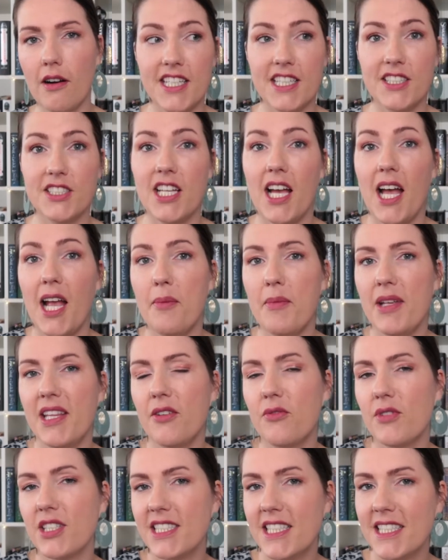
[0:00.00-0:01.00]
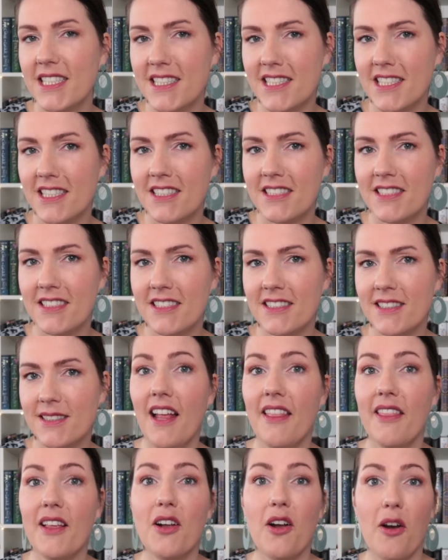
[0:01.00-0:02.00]
their time in the resistance,
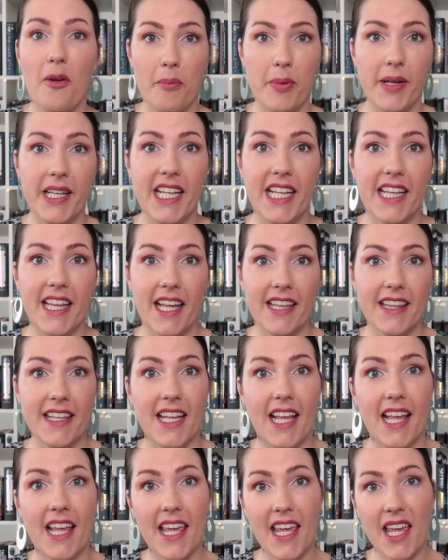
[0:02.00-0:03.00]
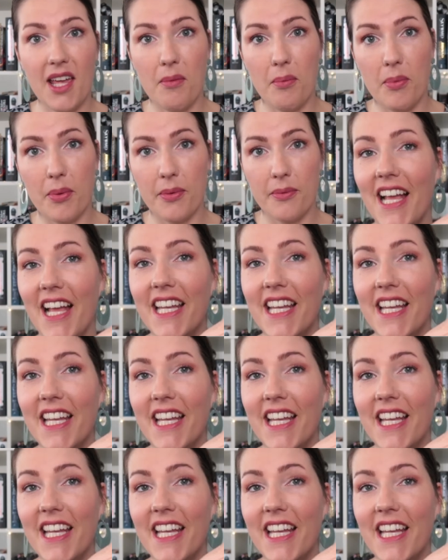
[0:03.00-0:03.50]
and the company that they keep.